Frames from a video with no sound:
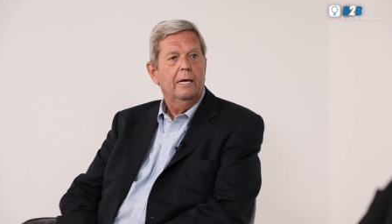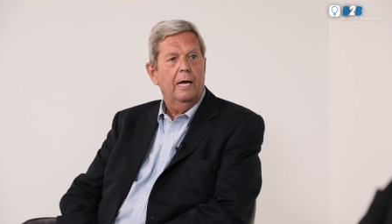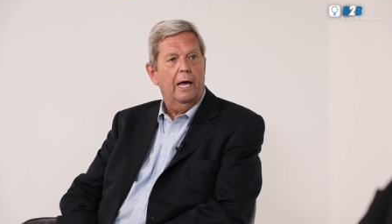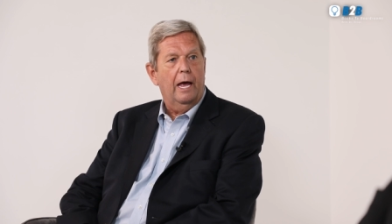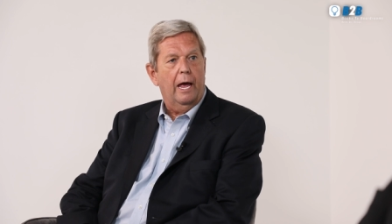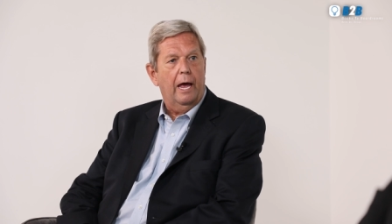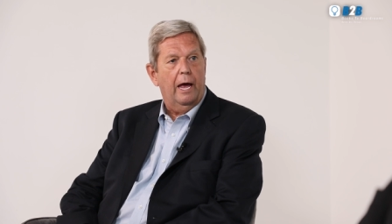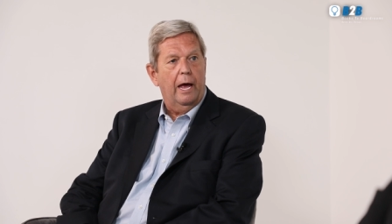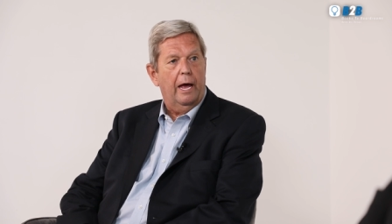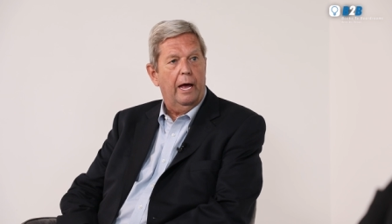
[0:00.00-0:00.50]

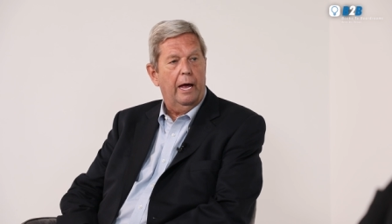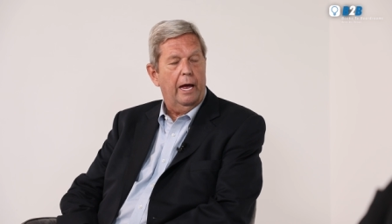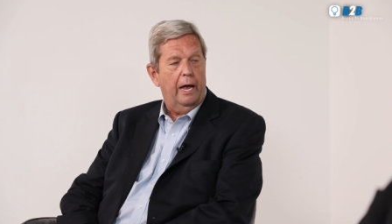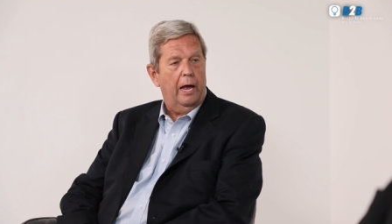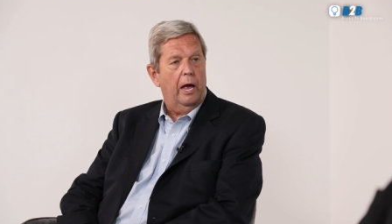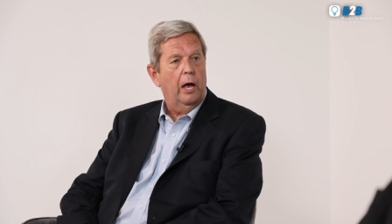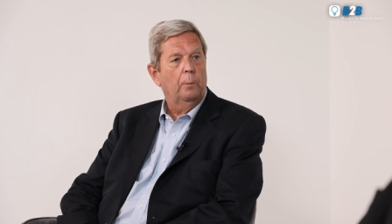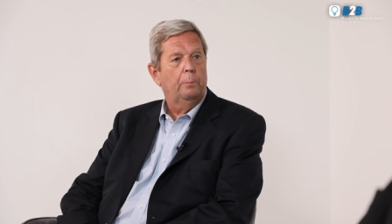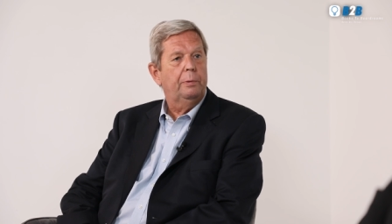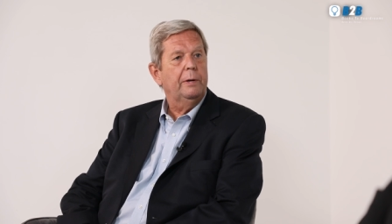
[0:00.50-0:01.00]

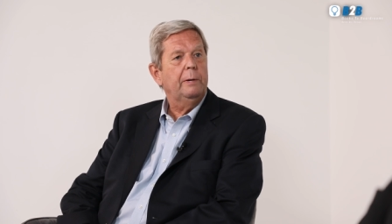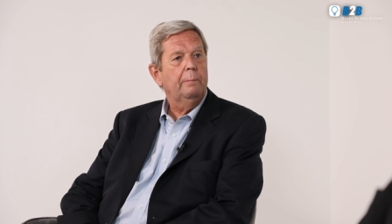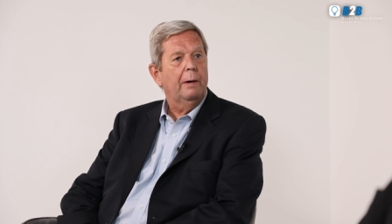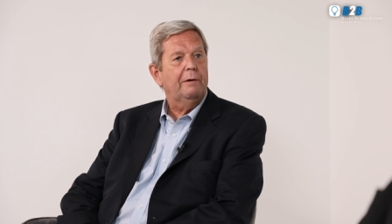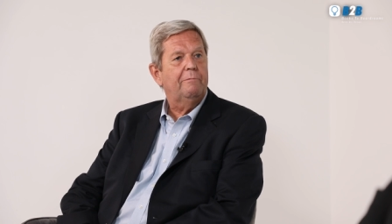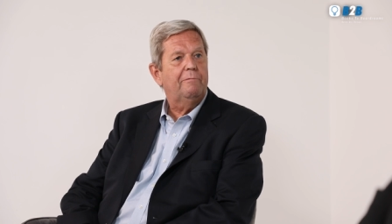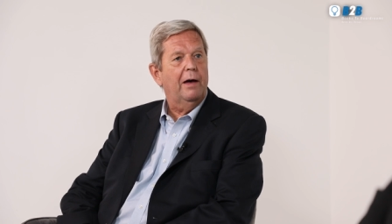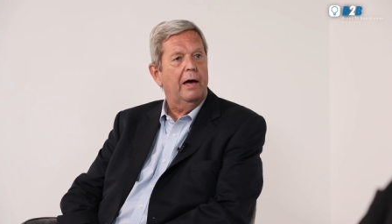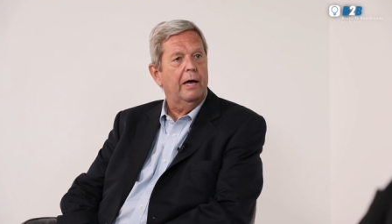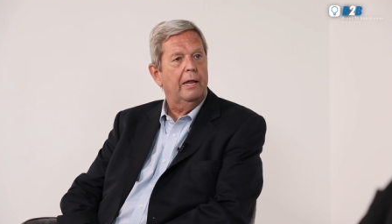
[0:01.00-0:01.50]
uh, helping
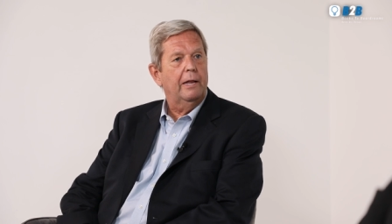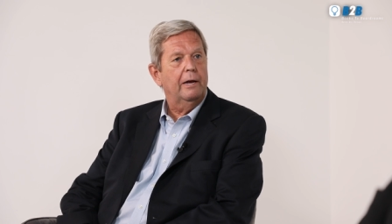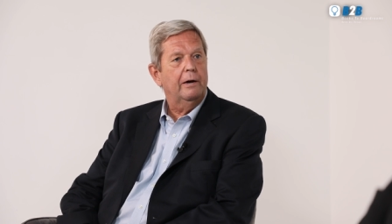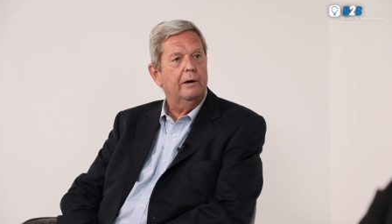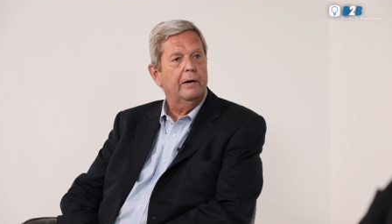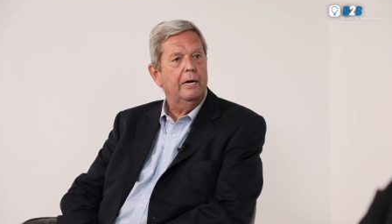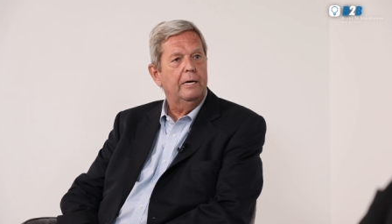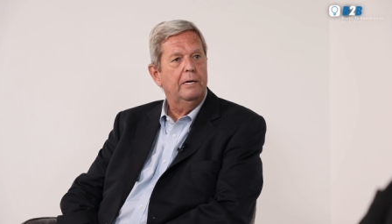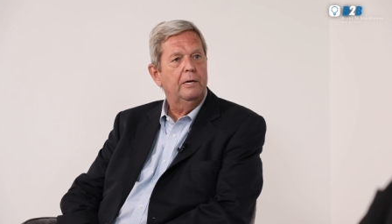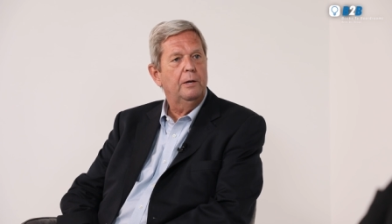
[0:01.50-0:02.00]
my
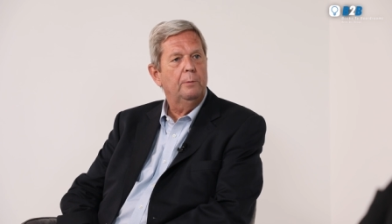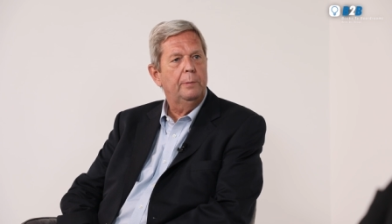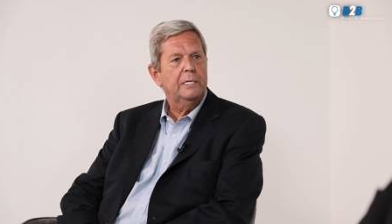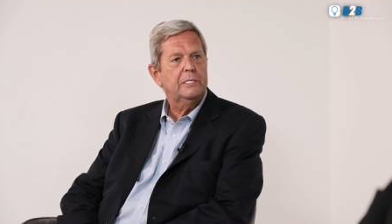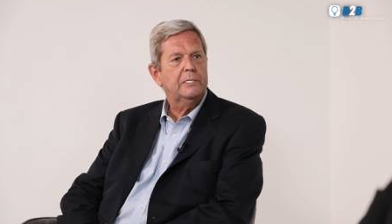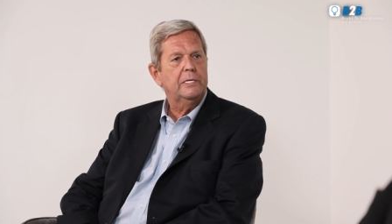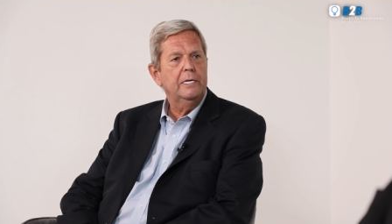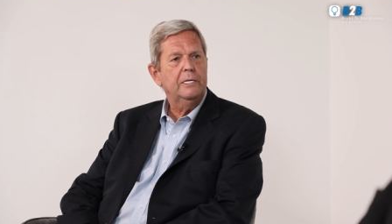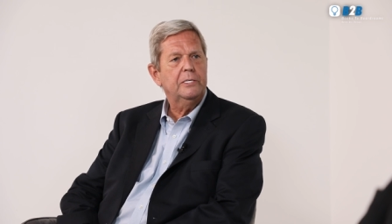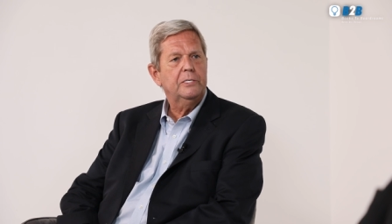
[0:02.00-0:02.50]
father in the
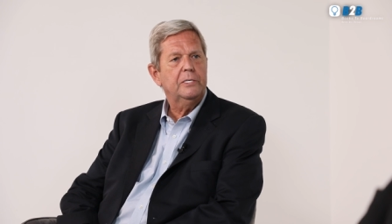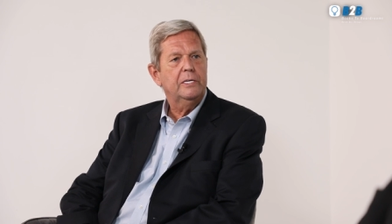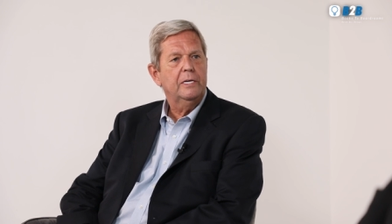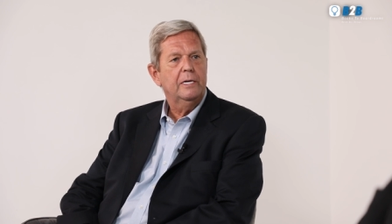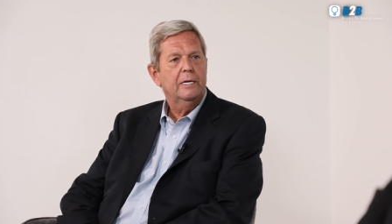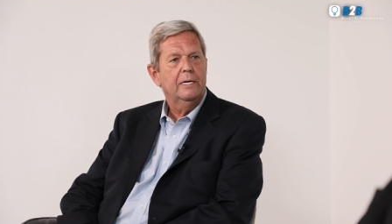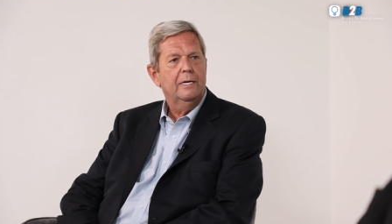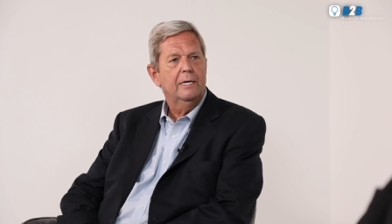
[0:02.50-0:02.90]
business